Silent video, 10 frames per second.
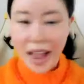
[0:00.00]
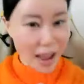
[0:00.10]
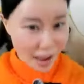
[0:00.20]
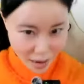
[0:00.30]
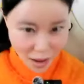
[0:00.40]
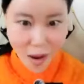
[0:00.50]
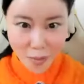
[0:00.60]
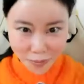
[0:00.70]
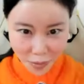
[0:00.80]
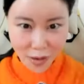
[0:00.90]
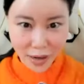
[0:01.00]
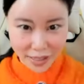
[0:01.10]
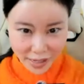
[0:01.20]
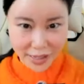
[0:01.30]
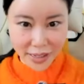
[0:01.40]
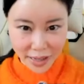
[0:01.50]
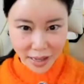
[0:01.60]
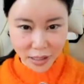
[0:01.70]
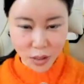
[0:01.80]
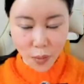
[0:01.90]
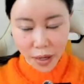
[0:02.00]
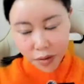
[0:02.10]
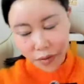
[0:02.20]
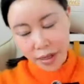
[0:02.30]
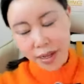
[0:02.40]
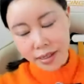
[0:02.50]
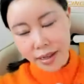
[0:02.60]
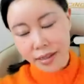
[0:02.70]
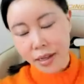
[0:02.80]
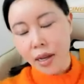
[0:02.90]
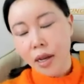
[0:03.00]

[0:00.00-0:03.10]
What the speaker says: A lot of focus is needed. So when you release it,